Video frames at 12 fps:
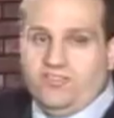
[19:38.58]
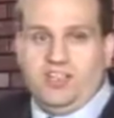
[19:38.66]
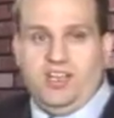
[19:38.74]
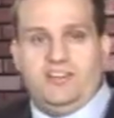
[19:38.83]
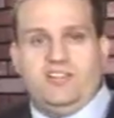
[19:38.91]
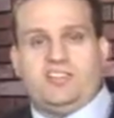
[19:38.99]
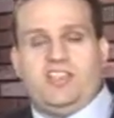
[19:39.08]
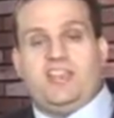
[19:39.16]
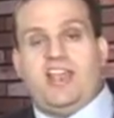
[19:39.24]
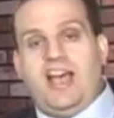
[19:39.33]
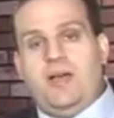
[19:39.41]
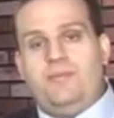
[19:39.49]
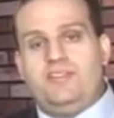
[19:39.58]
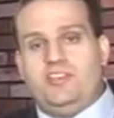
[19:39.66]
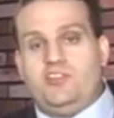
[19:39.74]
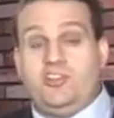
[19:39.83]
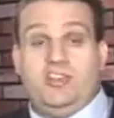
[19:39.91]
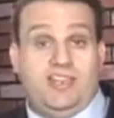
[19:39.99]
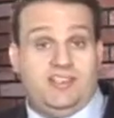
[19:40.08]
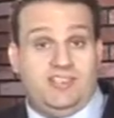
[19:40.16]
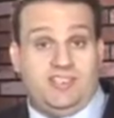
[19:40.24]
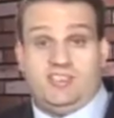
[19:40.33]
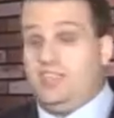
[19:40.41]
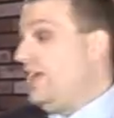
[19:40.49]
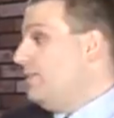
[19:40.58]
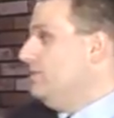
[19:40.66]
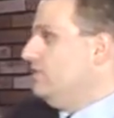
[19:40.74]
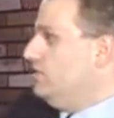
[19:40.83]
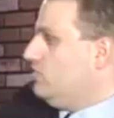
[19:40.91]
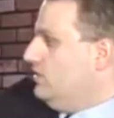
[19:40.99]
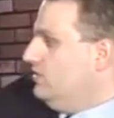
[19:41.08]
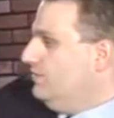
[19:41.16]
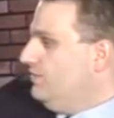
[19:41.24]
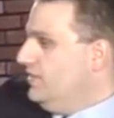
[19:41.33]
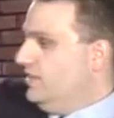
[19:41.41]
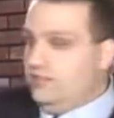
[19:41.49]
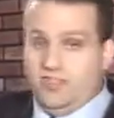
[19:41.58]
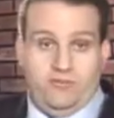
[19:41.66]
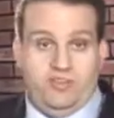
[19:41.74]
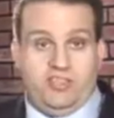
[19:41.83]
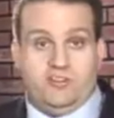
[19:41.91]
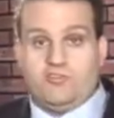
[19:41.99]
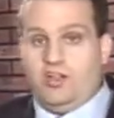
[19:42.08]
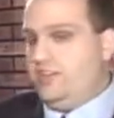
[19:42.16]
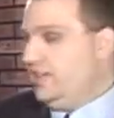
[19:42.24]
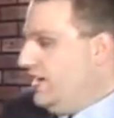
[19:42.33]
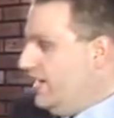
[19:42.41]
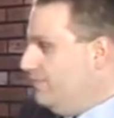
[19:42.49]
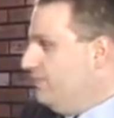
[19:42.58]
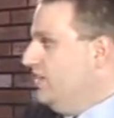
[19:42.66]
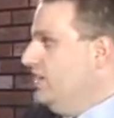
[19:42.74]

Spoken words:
to understand opposition and distant opposition. Then we can draw the game.